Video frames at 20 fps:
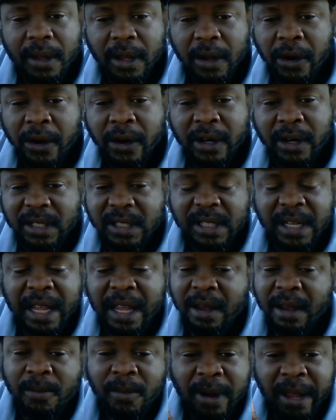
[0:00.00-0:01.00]
are the
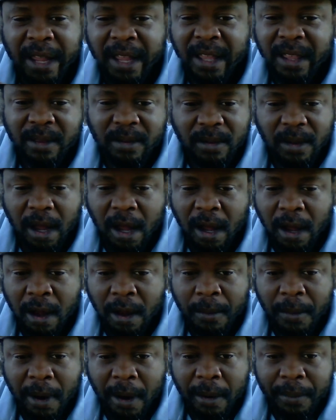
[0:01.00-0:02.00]
same way
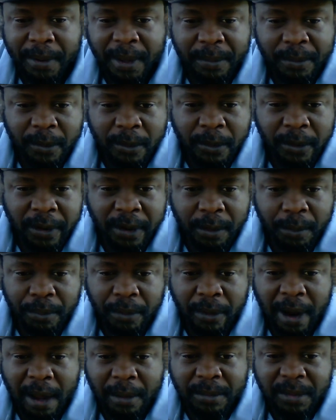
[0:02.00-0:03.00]
our people were in the
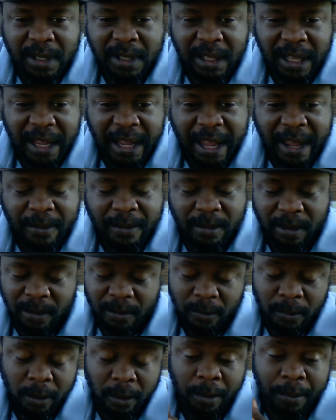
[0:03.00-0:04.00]
problems that they
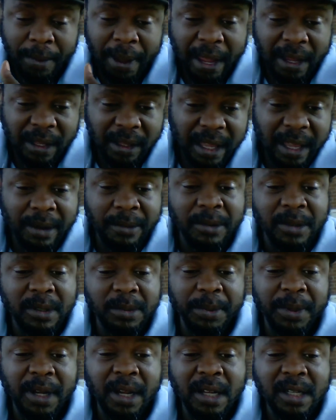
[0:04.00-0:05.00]
were back then, was
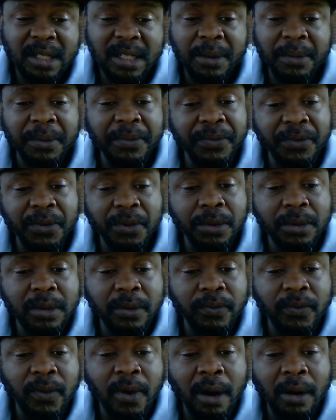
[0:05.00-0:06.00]
because they refused
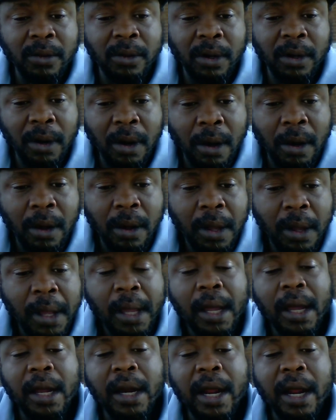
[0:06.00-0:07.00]
to follow the law.
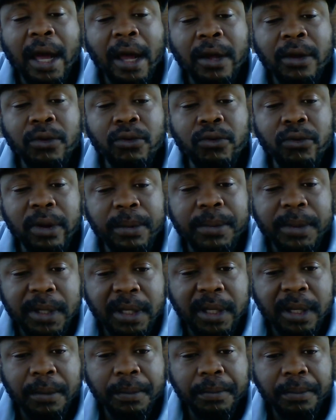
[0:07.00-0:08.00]
And I agree
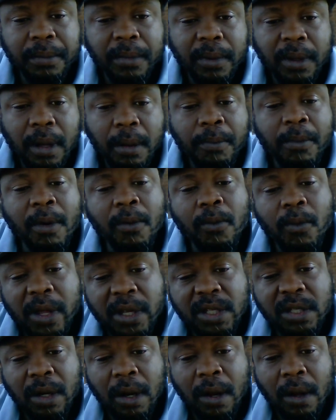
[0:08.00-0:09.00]
with them. But
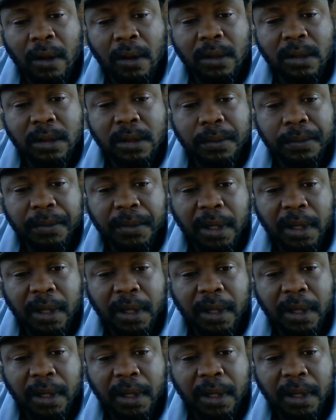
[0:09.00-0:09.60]
which laws?